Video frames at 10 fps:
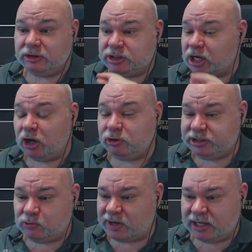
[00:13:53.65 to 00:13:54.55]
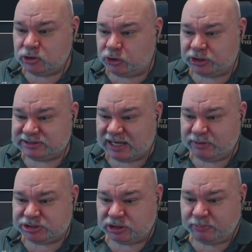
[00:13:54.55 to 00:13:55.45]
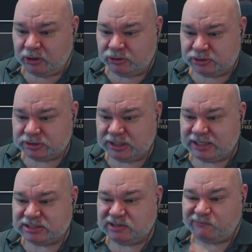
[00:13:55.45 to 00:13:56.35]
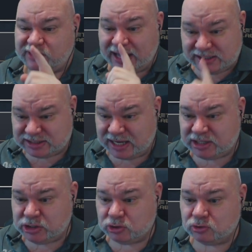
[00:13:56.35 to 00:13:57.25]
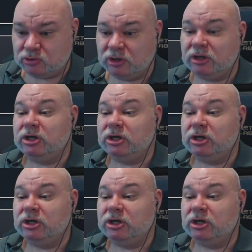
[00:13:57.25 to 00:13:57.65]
the only way you can damage an opponent is if they attack you,